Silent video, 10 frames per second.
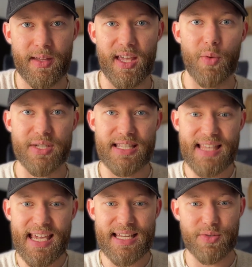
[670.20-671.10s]
It was
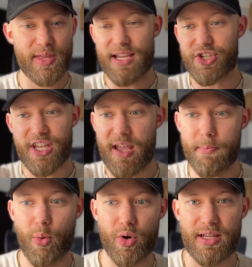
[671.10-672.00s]
things, they just
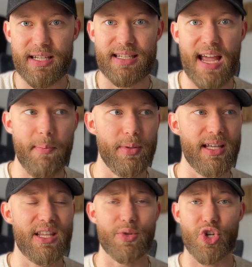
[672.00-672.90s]
imported this
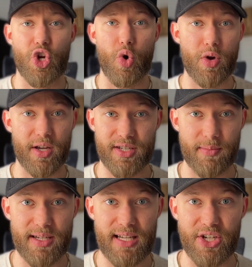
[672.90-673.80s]
template. There was no
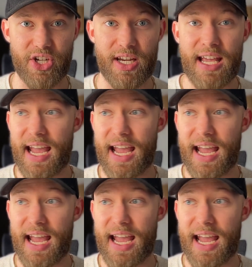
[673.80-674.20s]
customization.